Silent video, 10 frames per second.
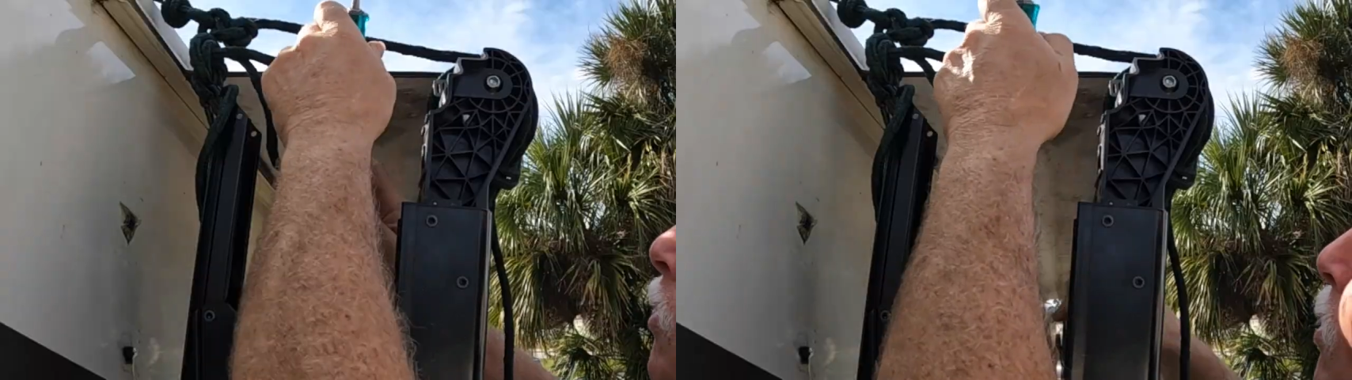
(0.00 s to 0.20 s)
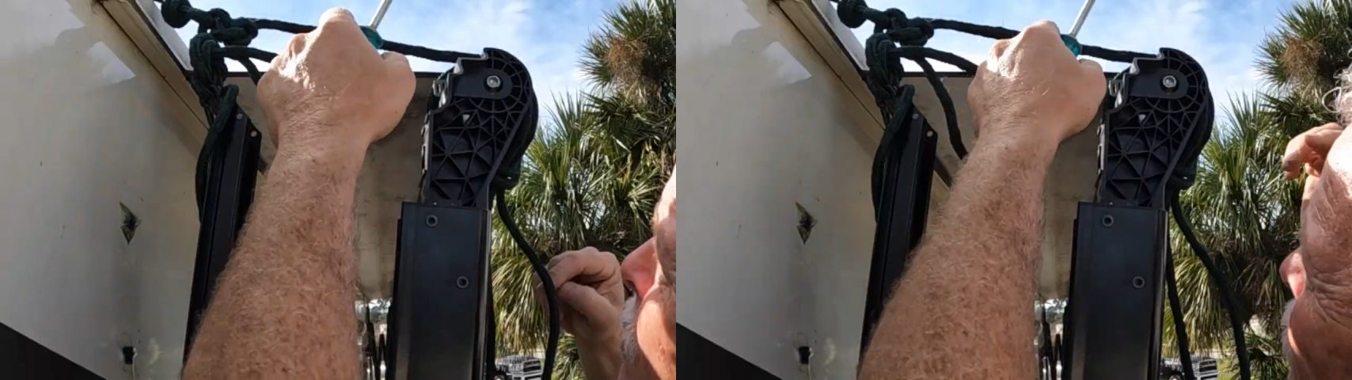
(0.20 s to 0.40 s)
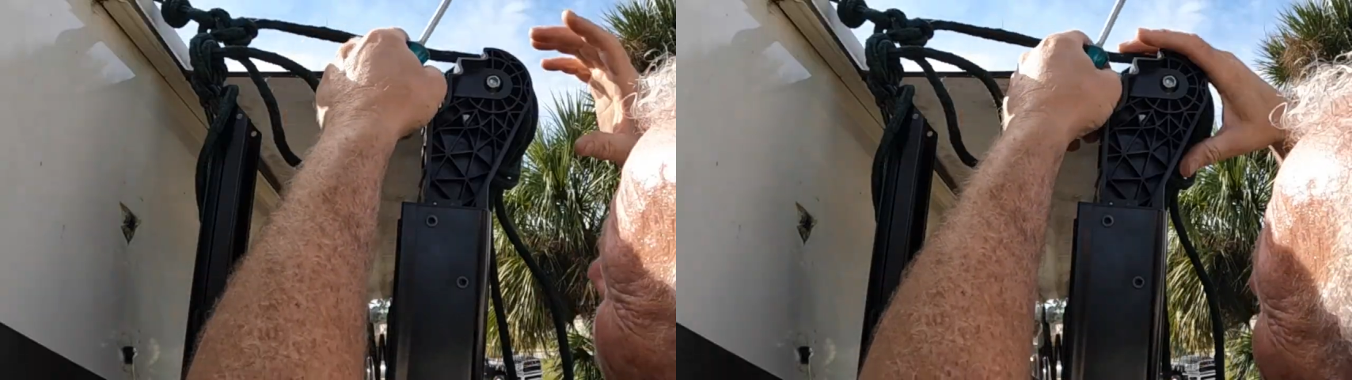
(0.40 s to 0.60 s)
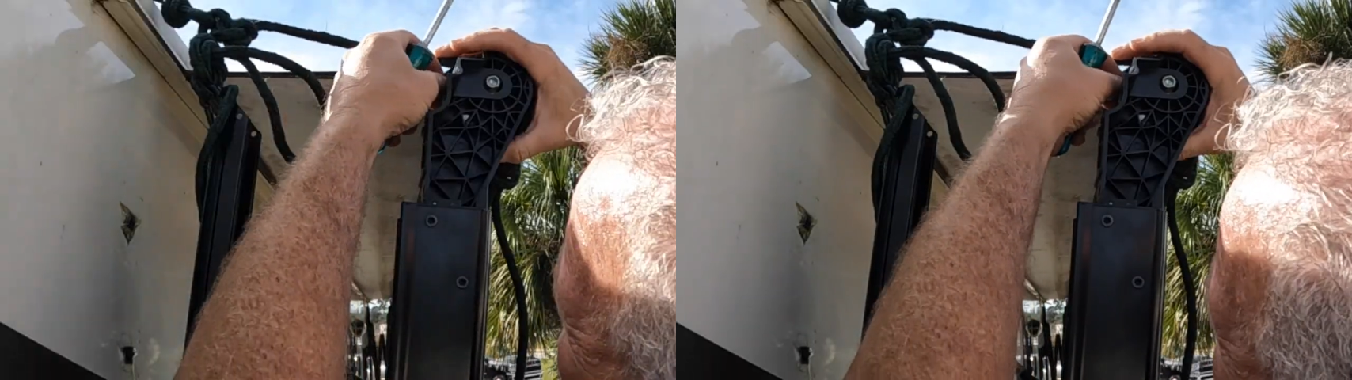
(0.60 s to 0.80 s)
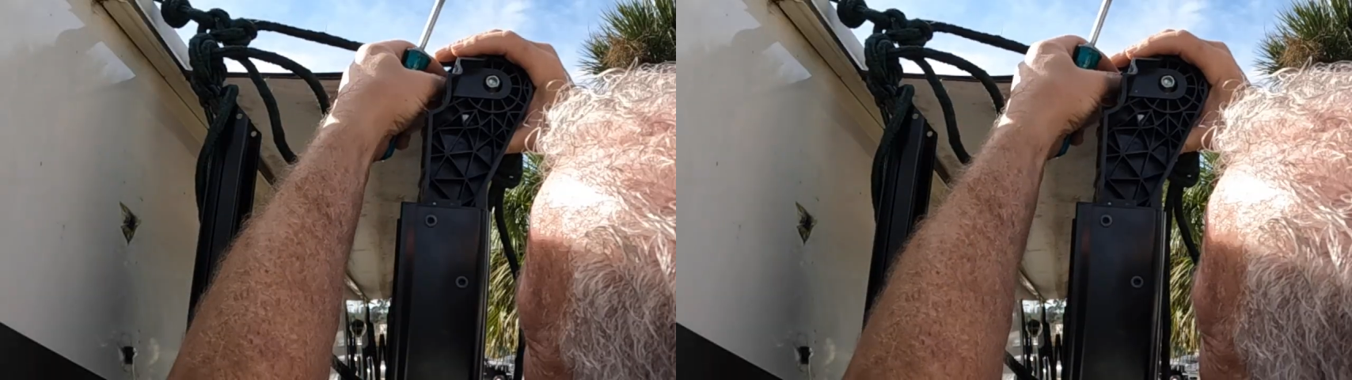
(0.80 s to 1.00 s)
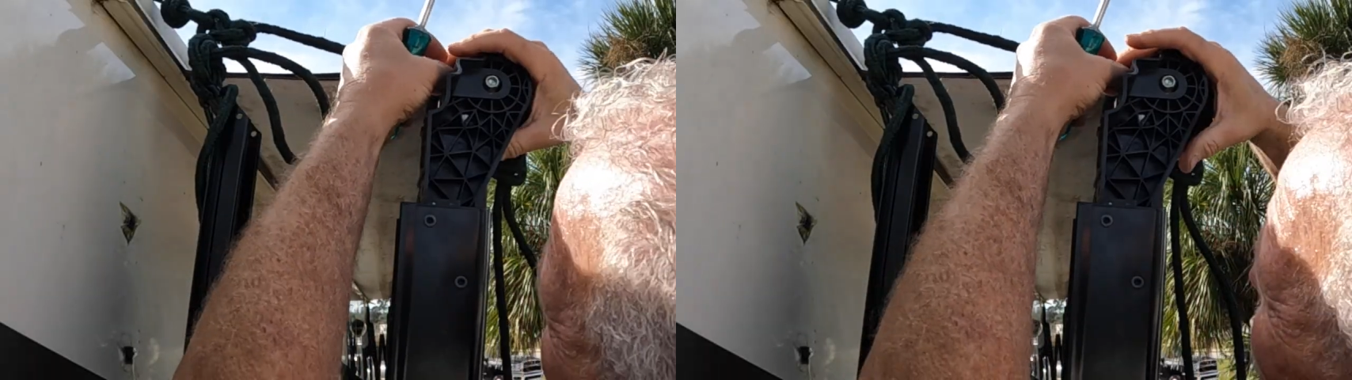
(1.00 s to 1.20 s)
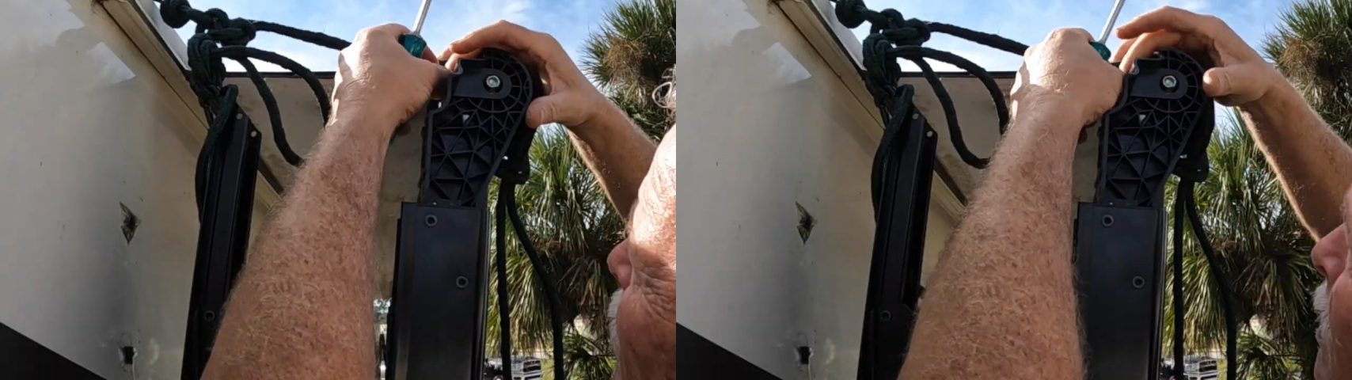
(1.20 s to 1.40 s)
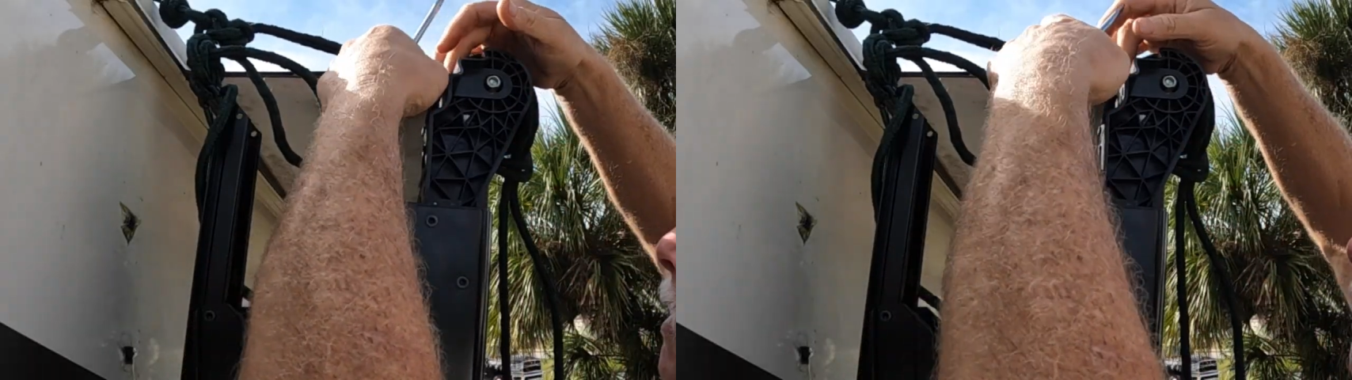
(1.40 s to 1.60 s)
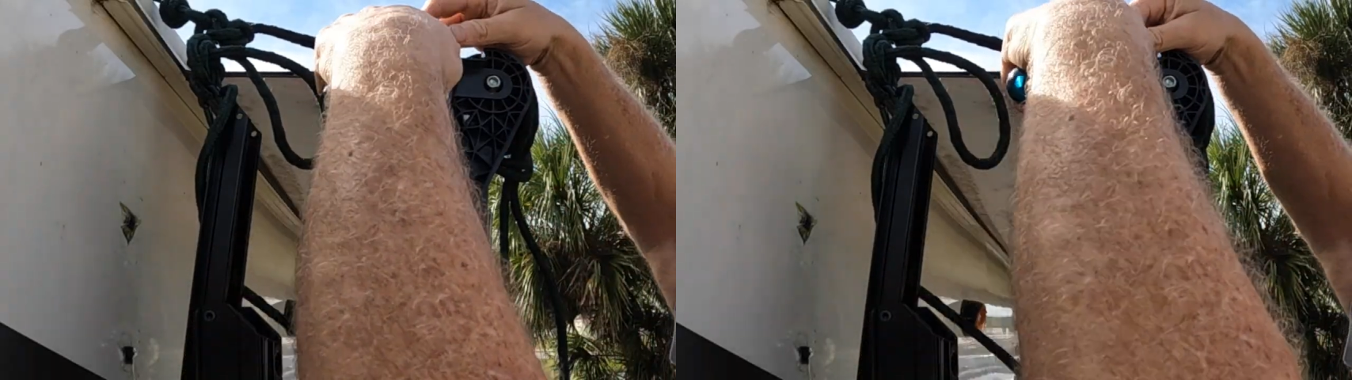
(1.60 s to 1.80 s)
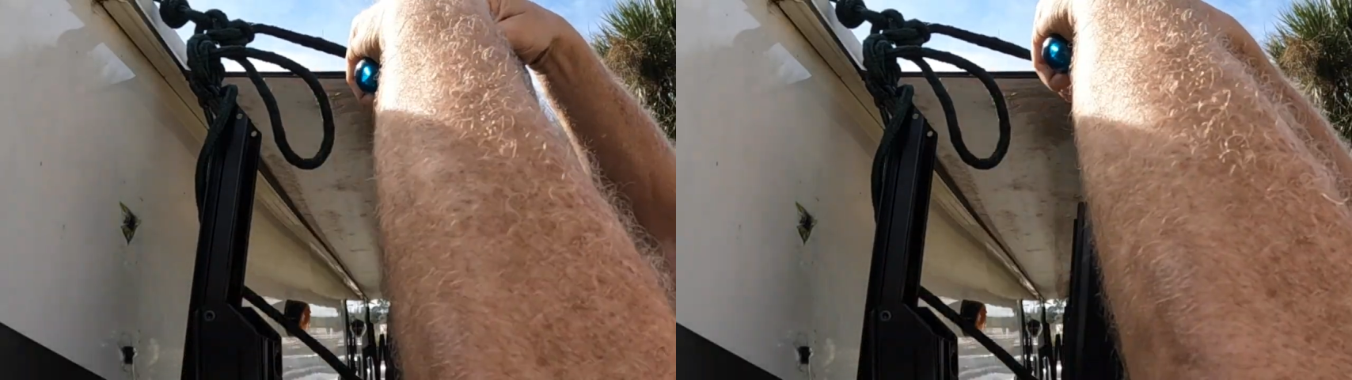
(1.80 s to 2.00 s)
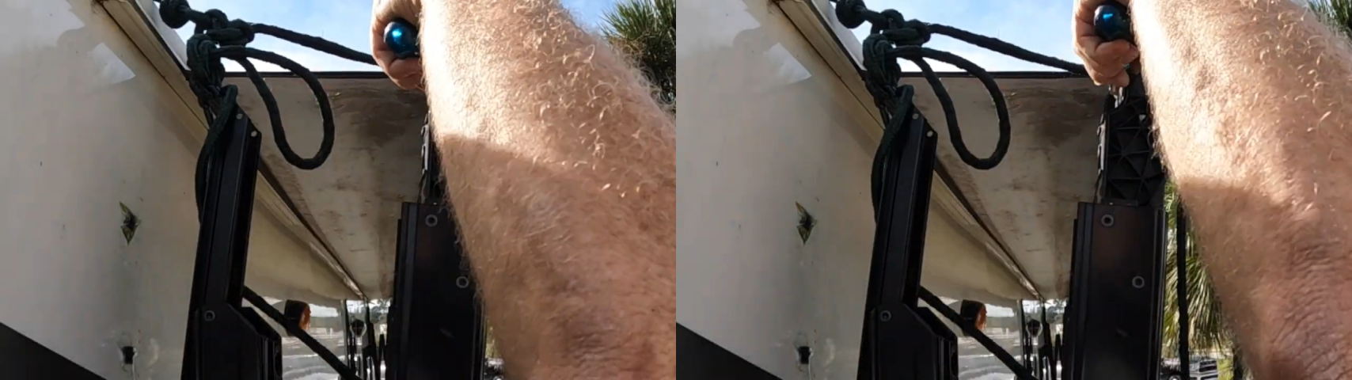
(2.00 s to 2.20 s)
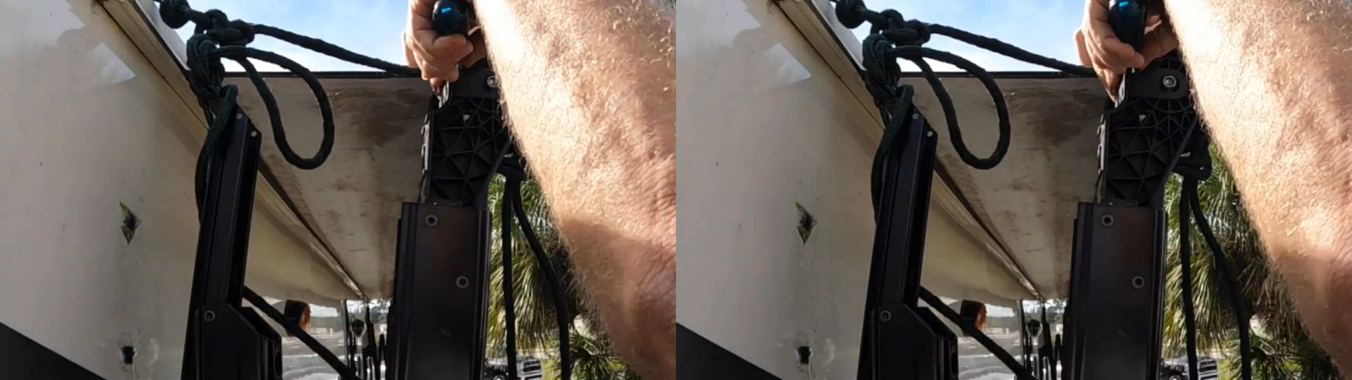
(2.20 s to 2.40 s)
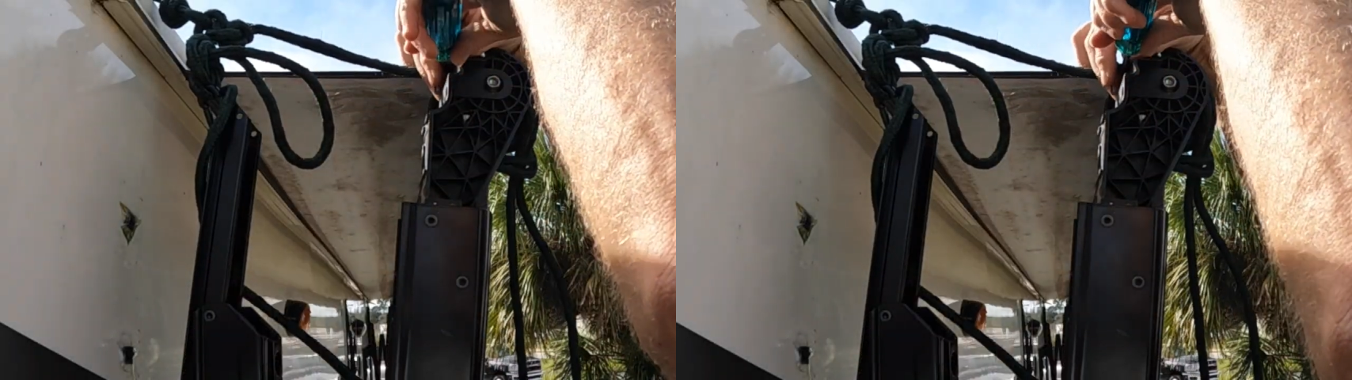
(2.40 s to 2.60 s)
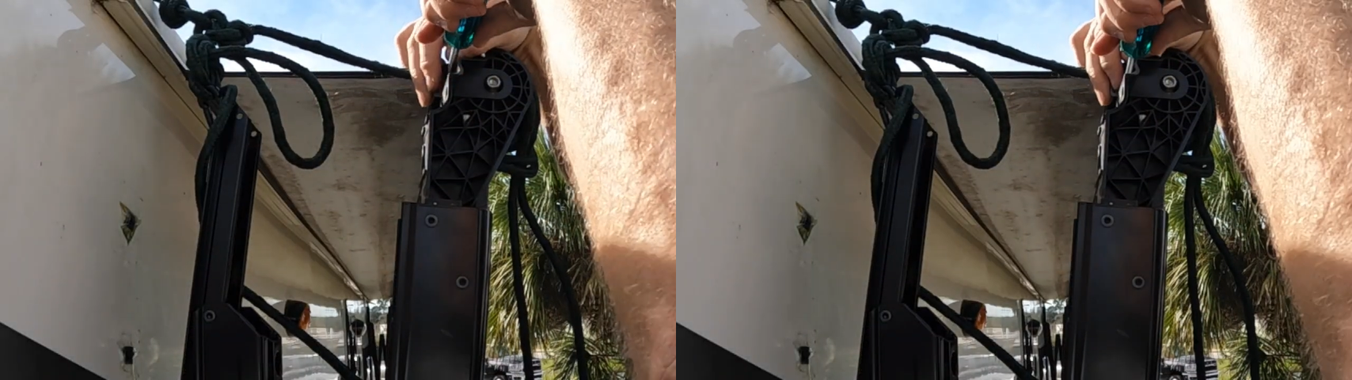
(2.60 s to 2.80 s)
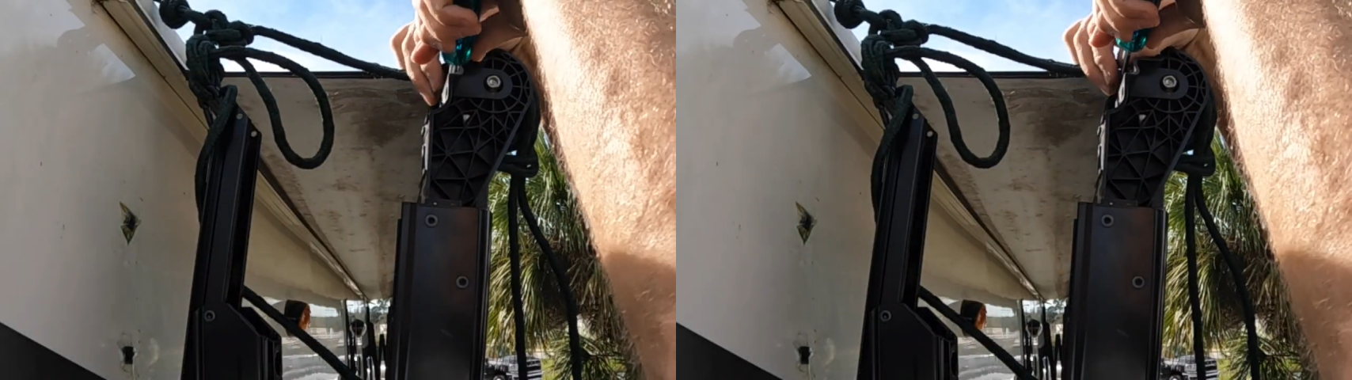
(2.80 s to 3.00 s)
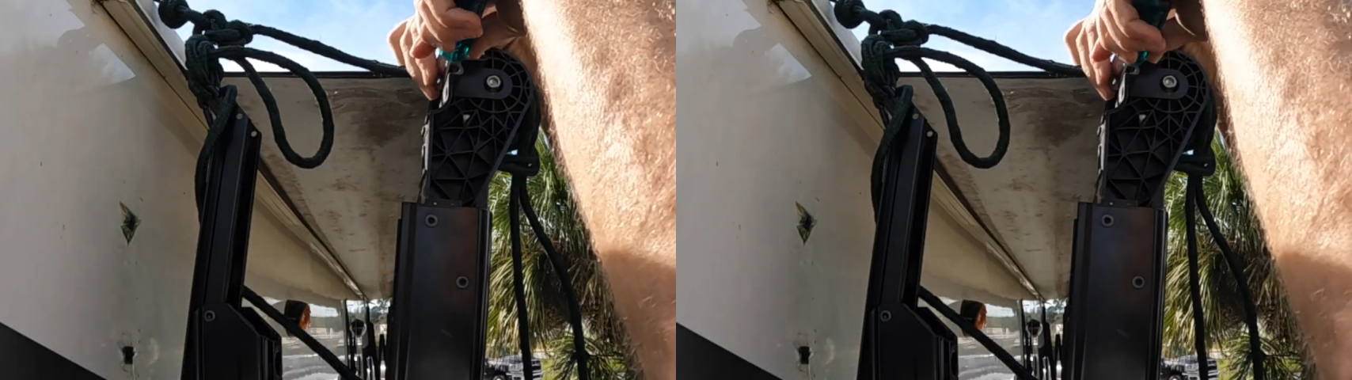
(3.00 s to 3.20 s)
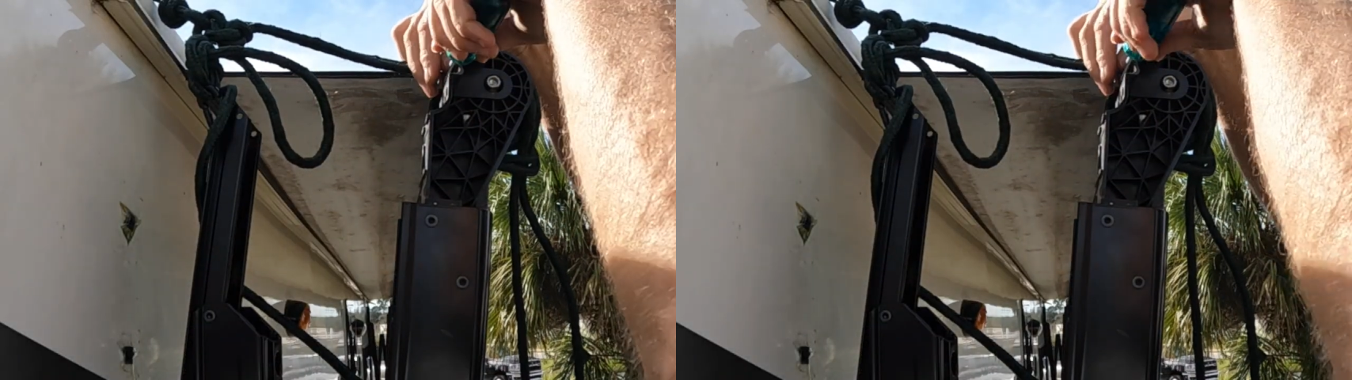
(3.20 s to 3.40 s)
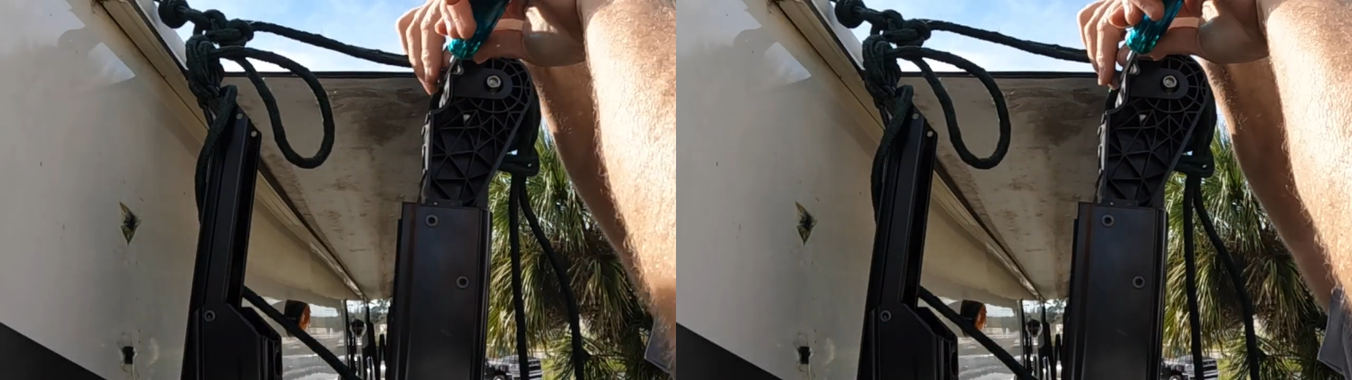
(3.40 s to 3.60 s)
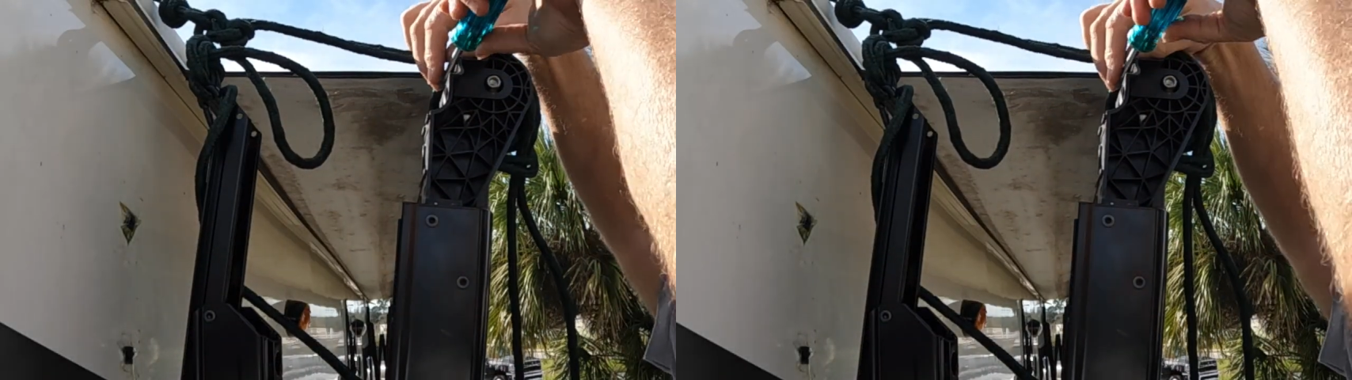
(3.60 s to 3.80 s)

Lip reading: No face is visible, so there are no lips to read.